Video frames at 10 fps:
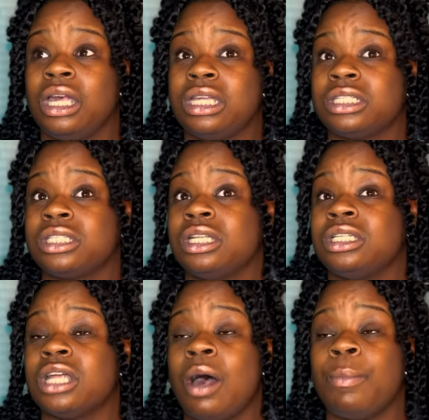is the
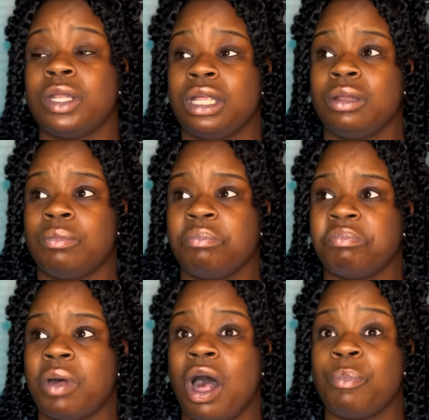dominant
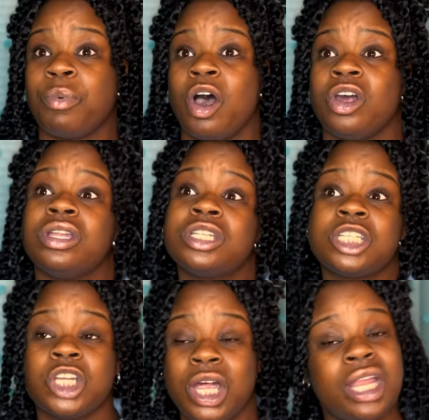pop
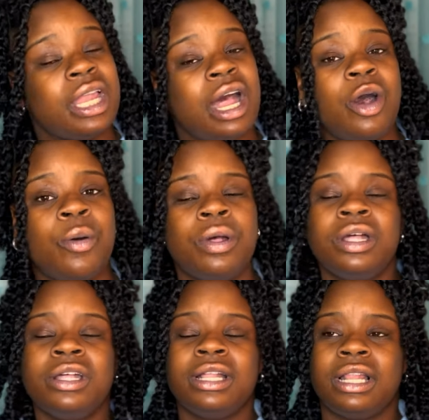artist right now
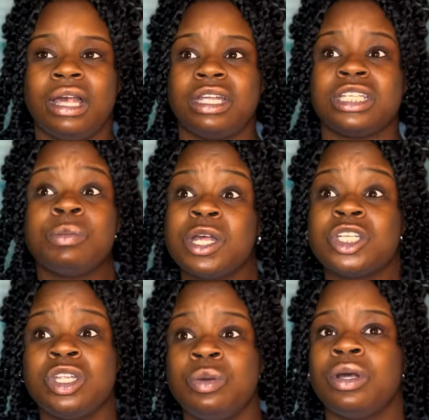like
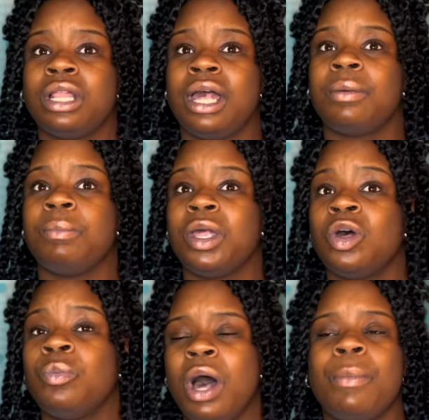especially where like
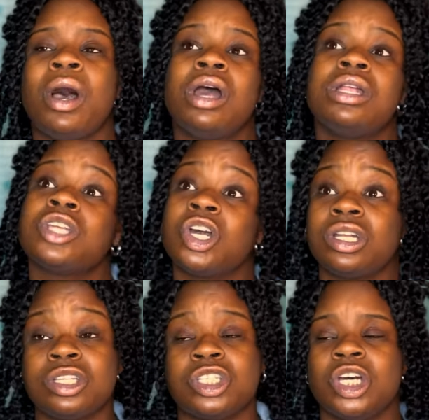male pop artists are
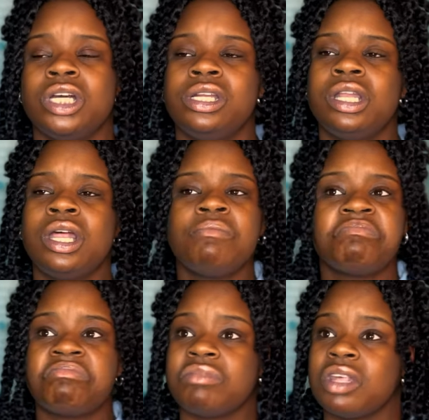concerned
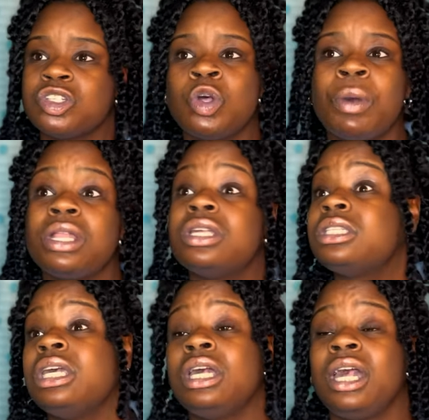there's nobody
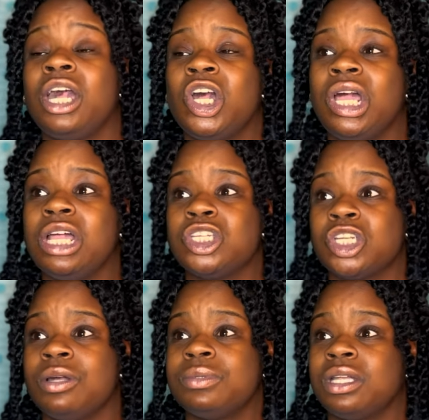seeing harry in
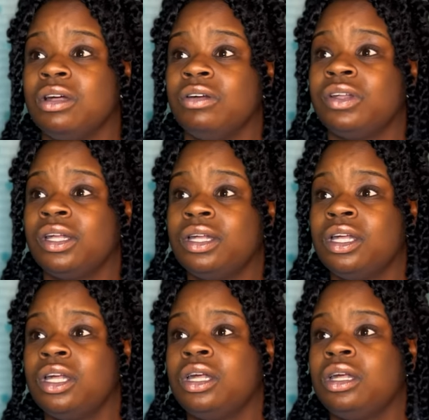terms of
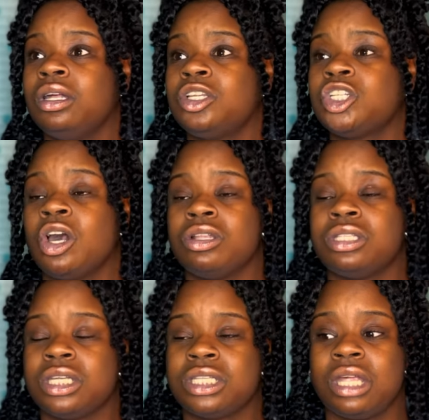chart
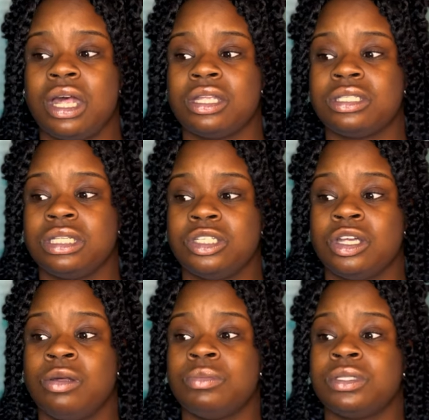success in
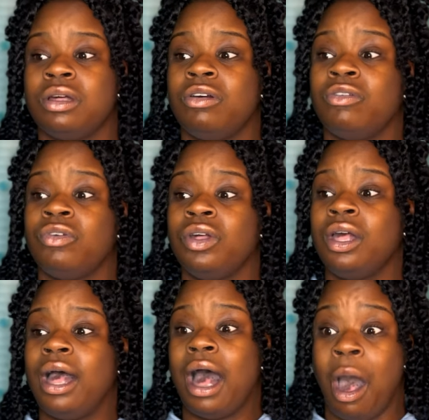terms of
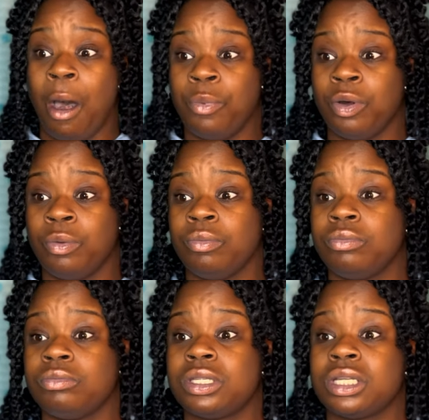
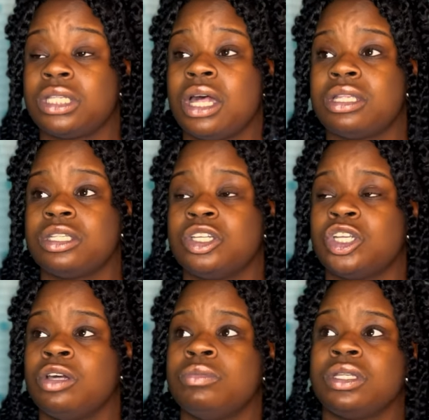album success in
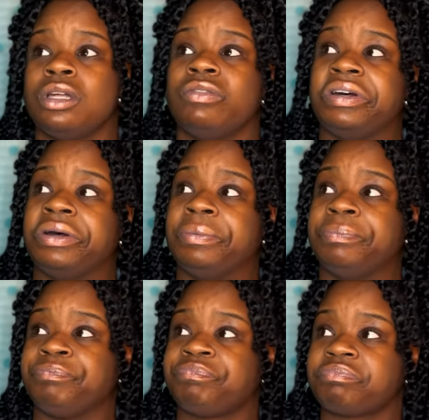terms of um